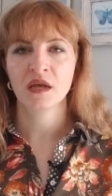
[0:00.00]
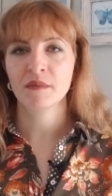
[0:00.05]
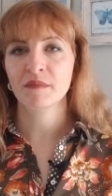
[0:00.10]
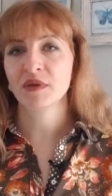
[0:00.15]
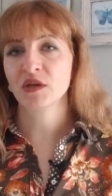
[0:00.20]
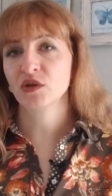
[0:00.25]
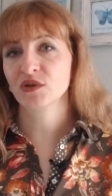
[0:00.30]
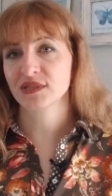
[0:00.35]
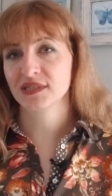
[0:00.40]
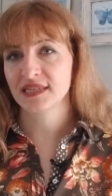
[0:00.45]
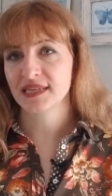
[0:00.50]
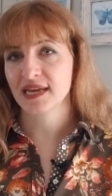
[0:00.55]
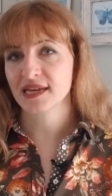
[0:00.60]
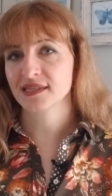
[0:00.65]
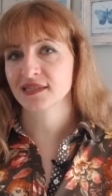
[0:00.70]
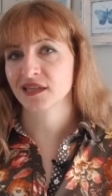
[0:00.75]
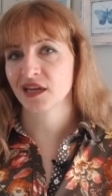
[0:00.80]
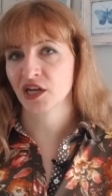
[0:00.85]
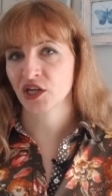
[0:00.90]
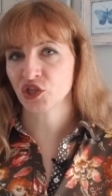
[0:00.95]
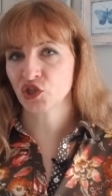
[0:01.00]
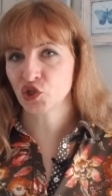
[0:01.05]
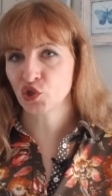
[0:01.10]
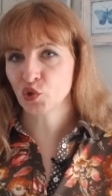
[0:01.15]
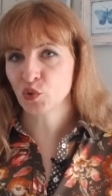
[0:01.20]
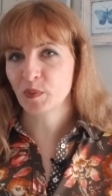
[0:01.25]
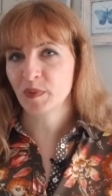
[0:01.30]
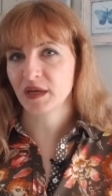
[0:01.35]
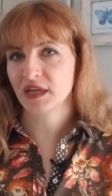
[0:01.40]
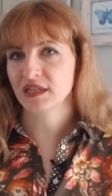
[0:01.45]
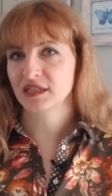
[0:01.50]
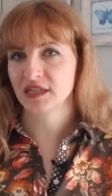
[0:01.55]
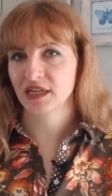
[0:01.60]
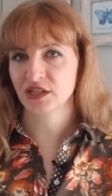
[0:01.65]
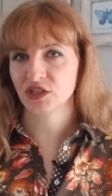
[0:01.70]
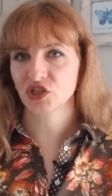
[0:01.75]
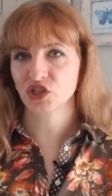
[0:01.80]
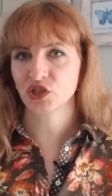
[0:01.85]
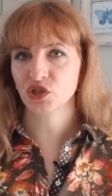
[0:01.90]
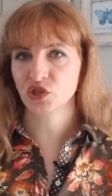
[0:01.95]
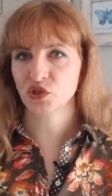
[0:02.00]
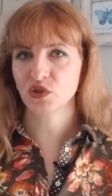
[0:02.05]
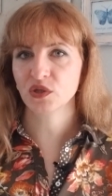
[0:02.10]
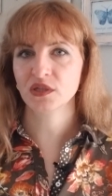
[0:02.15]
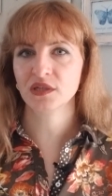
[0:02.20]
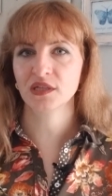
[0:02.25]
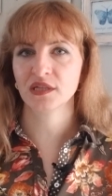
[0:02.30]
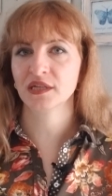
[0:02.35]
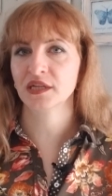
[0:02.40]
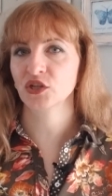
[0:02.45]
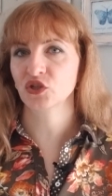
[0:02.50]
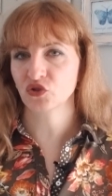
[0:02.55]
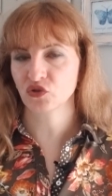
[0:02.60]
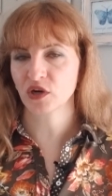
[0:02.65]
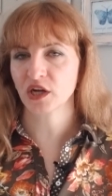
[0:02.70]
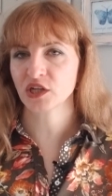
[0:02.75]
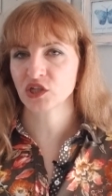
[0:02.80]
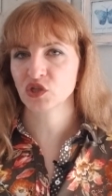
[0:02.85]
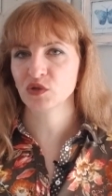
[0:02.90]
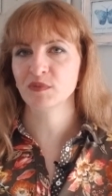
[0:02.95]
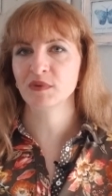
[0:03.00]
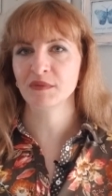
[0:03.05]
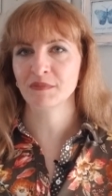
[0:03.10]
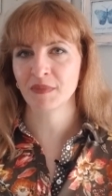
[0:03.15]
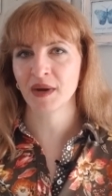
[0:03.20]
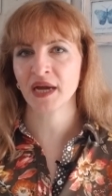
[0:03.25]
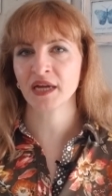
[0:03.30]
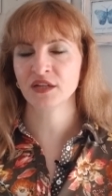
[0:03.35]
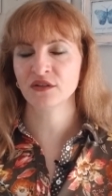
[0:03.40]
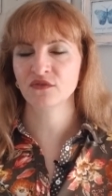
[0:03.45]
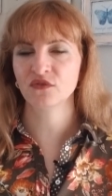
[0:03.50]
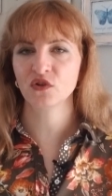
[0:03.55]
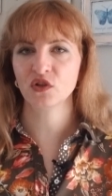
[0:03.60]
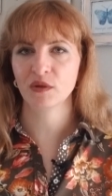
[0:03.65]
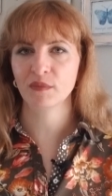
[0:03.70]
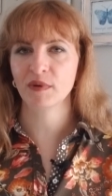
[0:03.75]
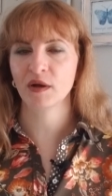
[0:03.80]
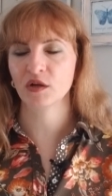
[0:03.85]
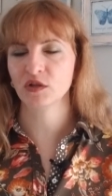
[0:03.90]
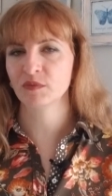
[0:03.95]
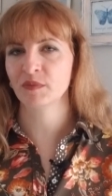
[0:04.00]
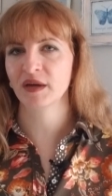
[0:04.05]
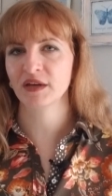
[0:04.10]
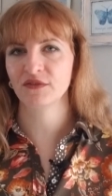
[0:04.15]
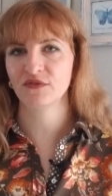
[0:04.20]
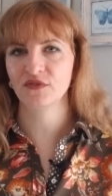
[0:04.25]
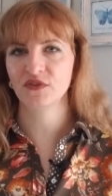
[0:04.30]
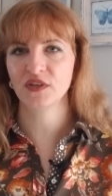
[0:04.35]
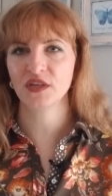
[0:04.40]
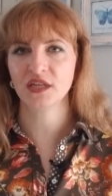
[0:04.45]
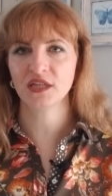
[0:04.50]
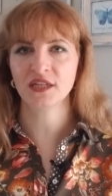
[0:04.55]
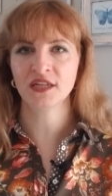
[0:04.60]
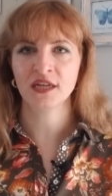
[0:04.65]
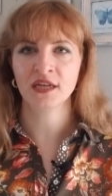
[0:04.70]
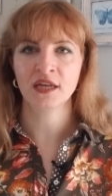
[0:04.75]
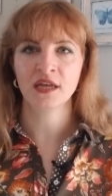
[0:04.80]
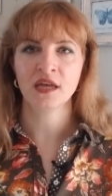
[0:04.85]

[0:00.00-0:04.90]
Because yes, I do pay attention to it and I try to be mindful about my feed.